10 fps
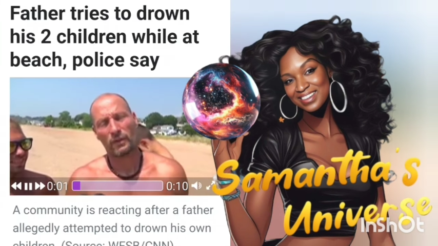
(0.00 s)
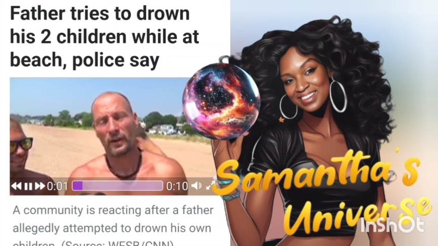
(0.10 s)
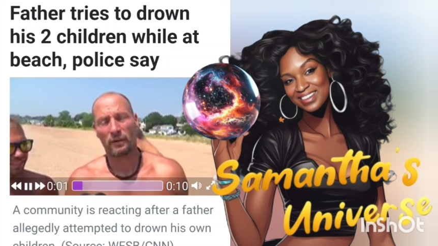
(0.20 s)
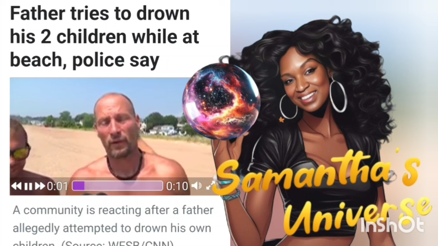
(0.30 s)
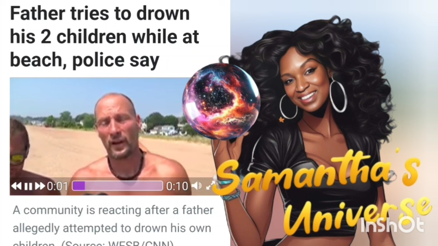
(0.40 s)

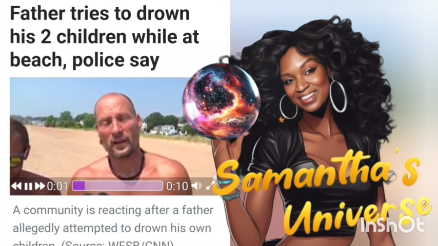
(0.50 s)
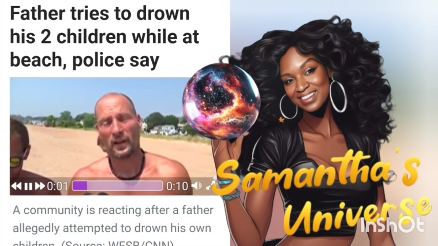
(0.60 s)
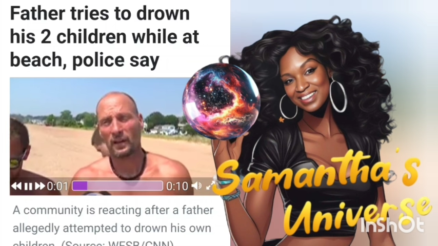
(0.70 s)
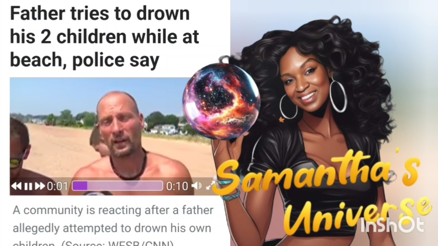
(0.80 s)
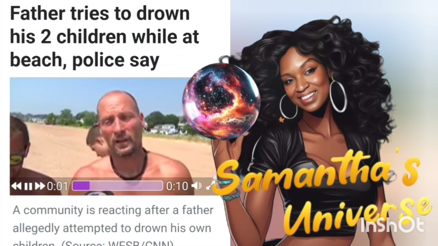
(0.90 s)
Speaker 1: It's very
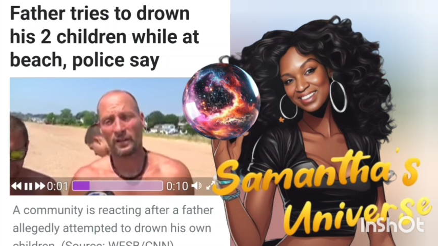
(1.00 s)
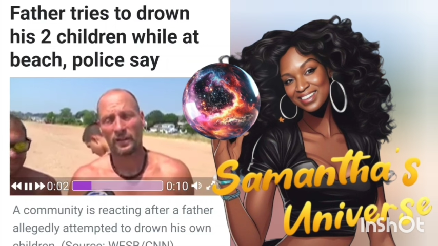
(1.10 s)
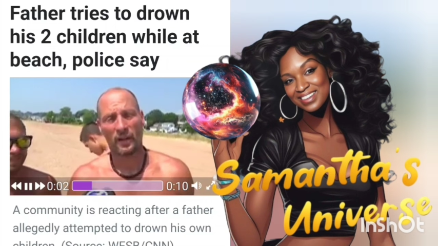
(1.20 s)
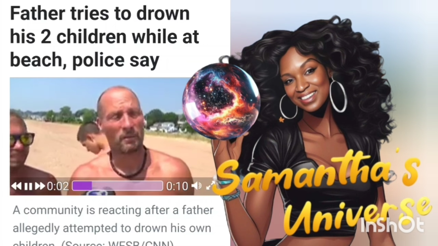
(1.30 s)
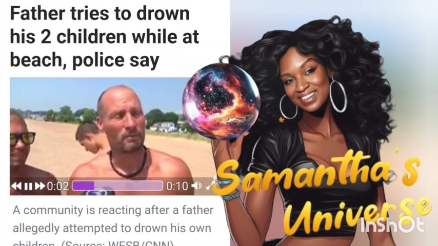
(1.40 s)
frightening.
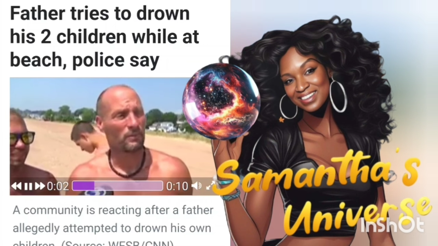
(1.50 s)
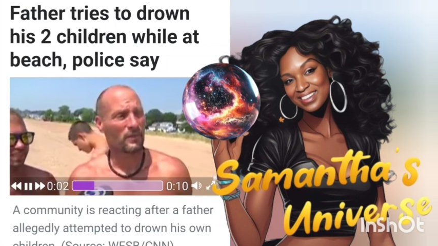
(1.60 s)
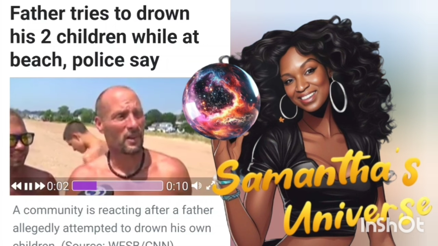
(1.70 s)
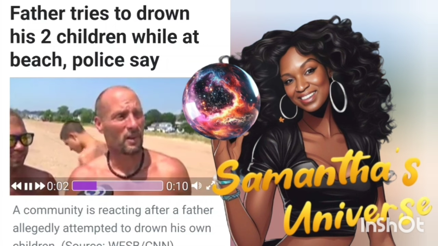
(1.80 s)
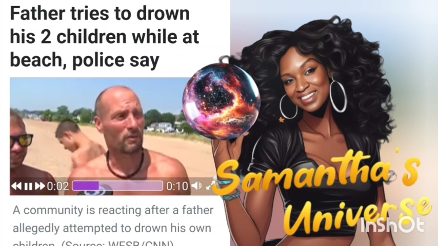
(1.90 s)
It's, um,
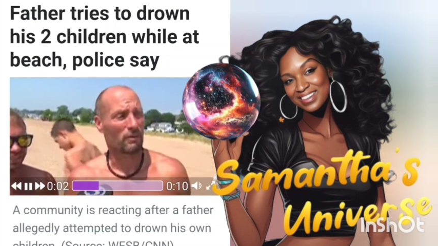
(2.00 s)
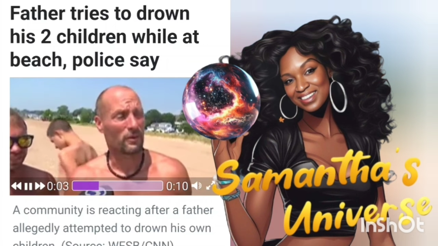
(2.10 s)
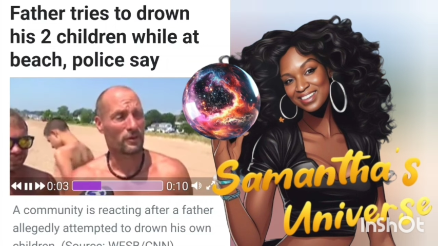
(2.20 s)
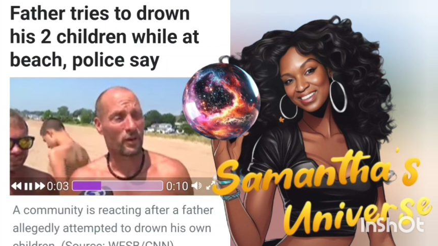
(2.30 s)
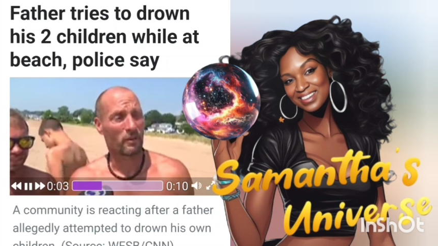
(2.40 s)
you know,
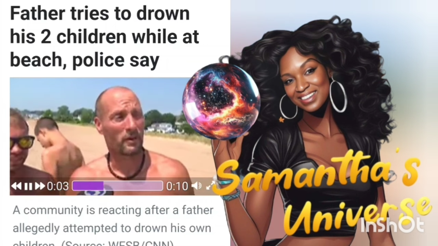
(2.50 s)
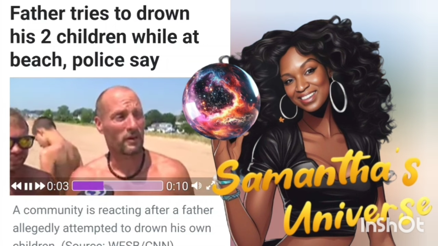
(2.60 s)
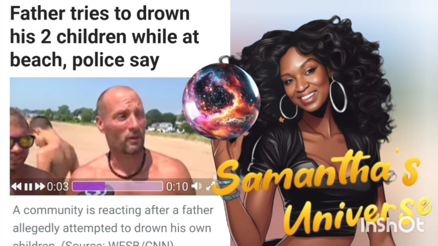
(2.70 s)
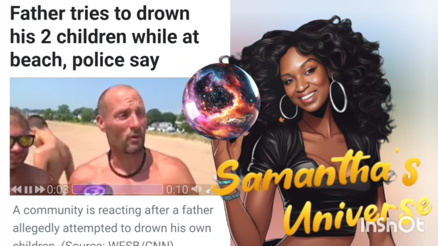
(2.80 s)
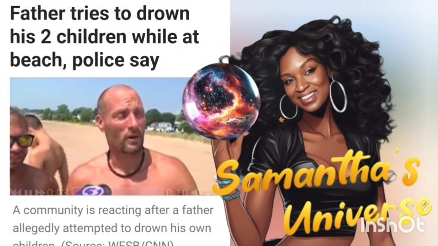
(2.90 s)

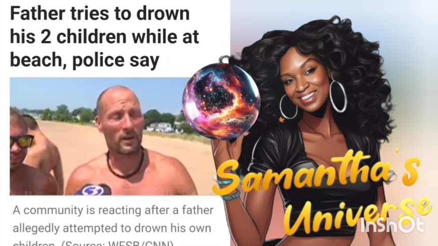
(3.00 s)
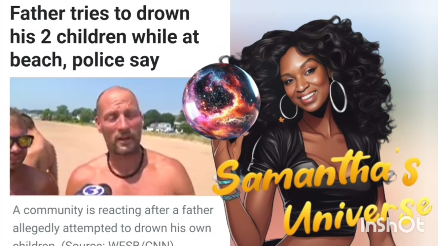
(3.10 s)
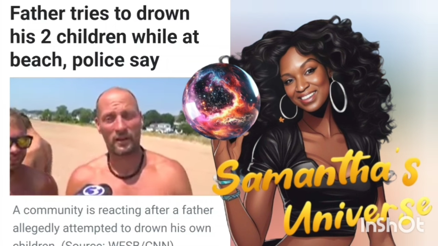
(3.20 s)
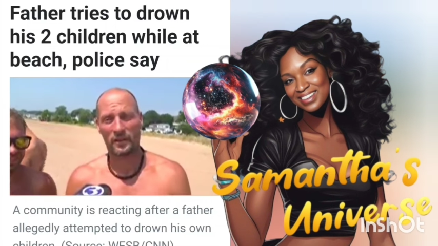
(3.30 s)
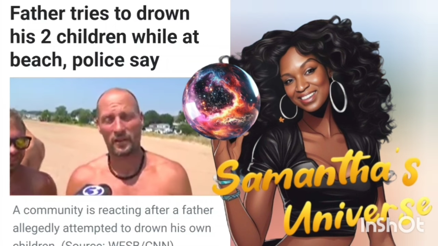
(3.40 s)
disturbing to
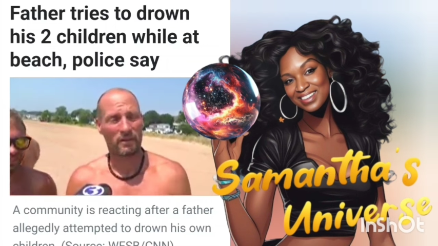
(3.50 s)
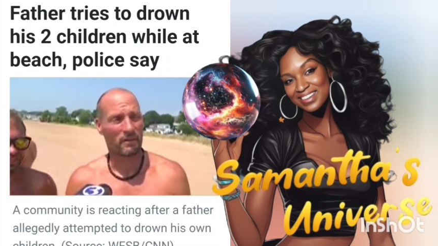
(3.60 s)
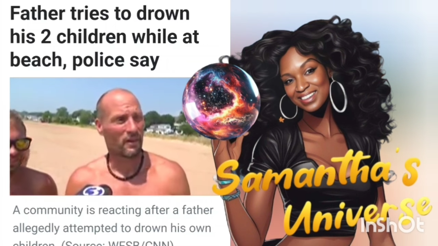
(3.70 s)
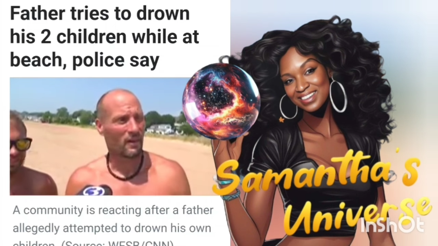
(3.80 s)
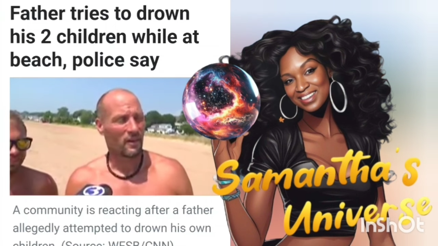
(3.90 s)
walk in. There's
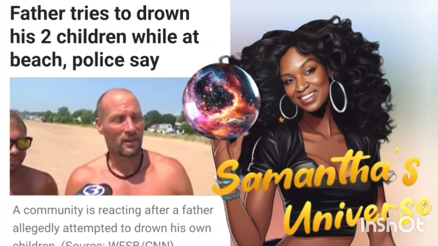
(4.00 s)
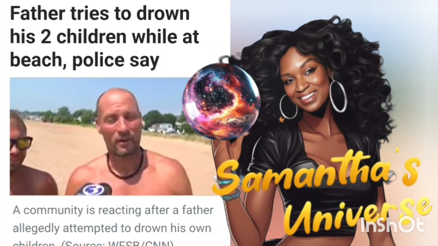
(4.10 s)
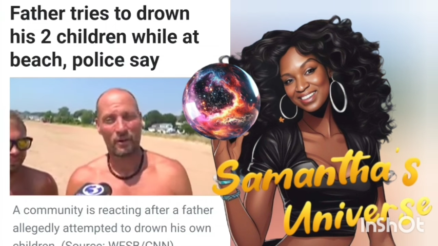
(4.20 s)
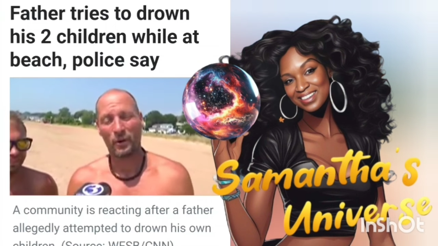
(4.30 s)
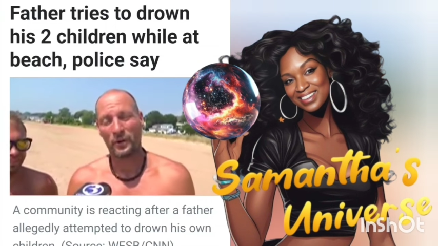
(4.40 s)
a,
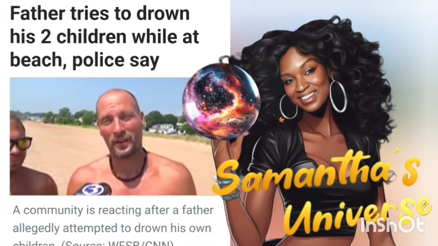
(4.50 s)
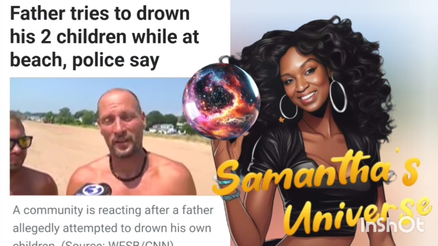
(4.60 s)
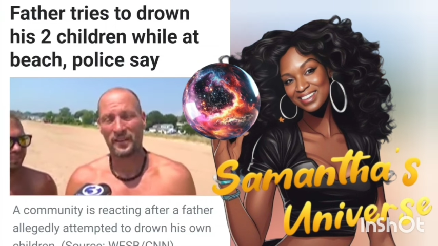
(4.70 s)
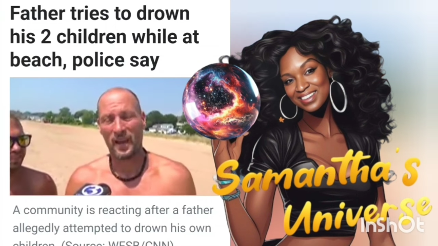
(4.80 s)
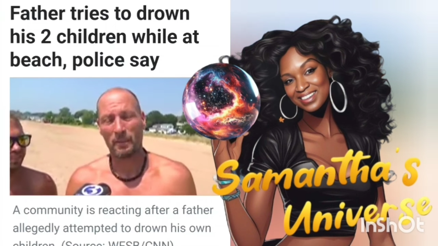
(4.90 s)
you know,
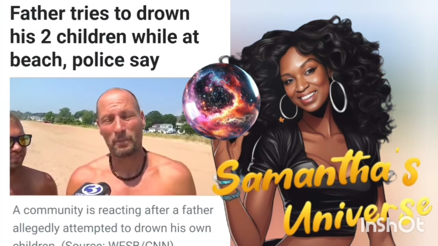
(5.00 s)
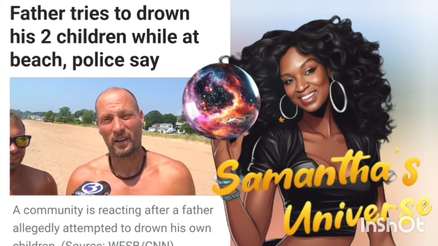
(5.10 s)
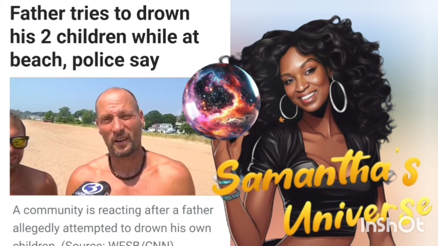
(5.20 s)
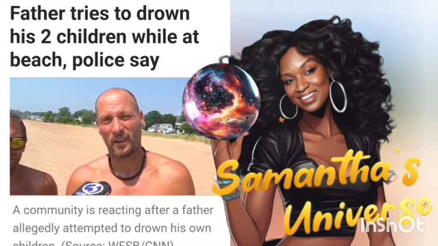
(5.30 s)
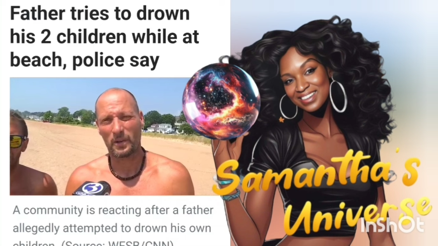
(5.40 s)
knowing that this
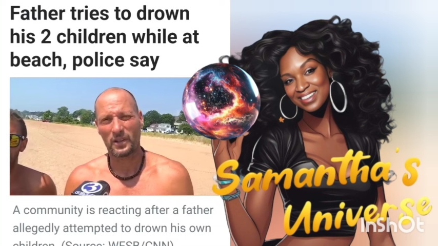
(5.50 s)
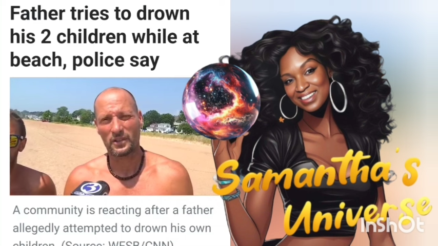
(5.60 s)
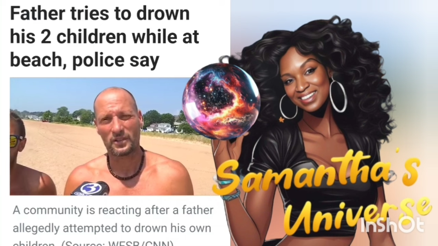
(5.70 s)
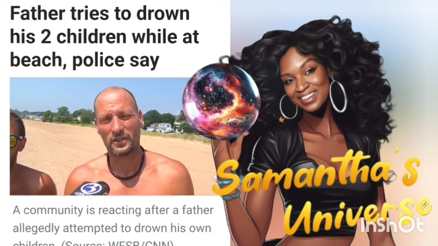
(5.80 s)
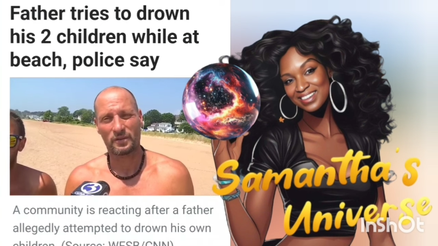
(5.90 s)
happened down on our
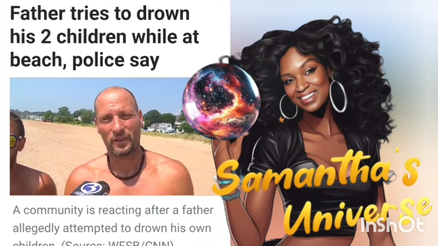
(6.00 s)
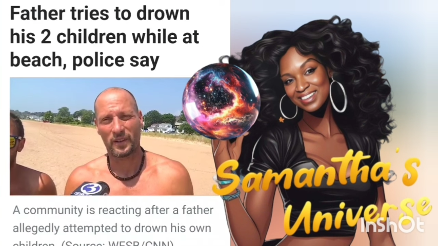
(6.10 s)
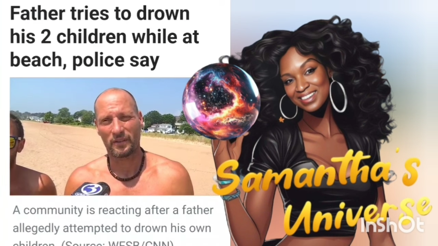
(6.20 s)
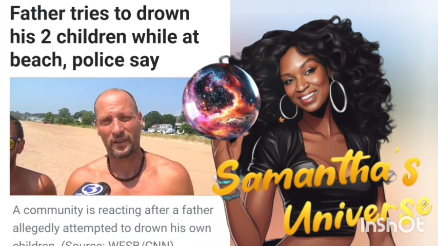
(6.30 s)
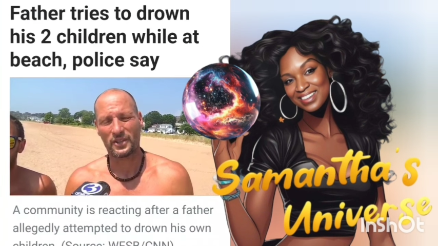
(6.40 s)
beach is
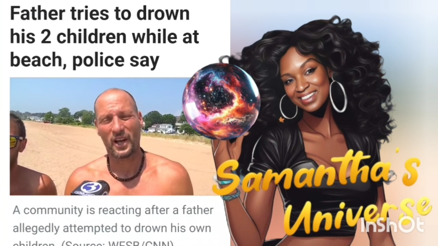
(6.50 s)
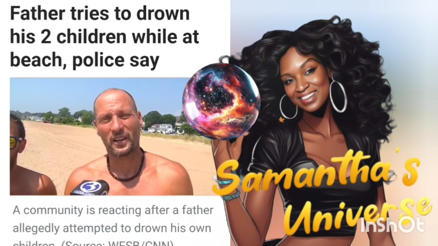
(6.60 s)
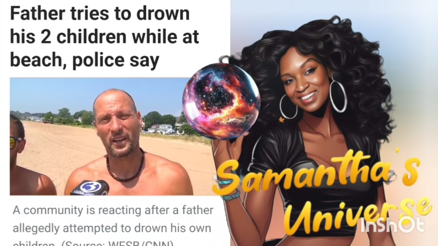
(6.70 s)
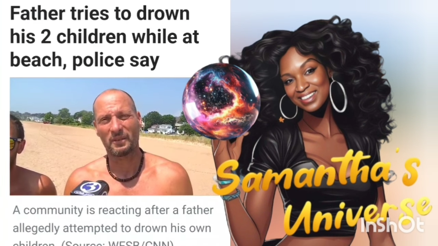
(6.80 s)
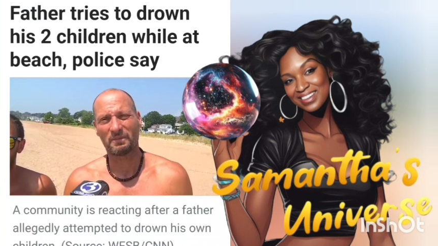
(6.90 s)
just very, very
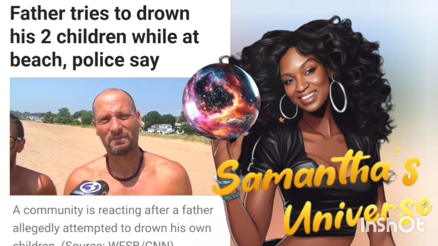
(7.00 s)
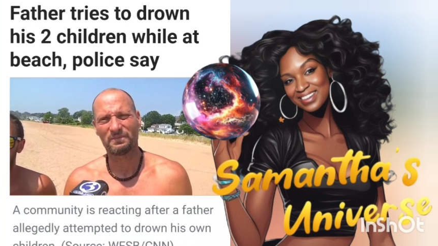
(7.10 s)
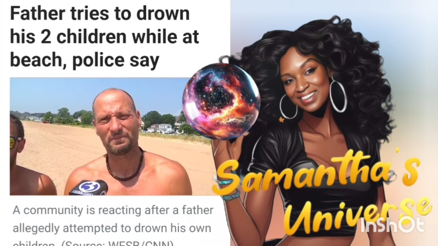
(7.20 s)
shocking.